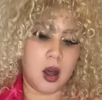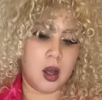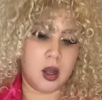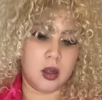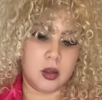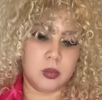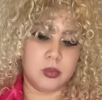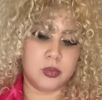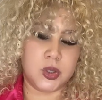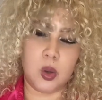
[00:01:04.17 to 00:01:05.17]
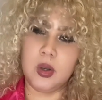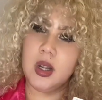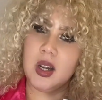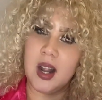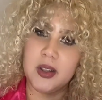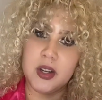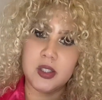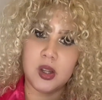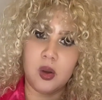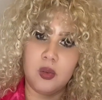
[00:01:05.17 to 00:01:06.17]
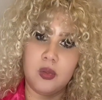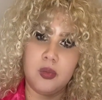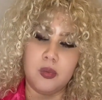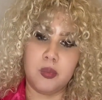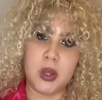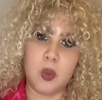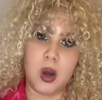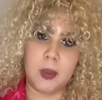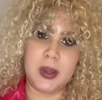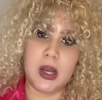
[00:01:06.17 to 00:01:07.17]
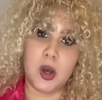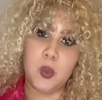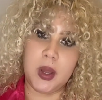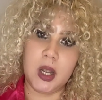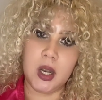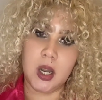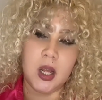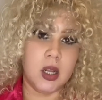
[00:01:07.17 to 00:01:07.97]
Um, don't neglect yourself. We want to be a queen.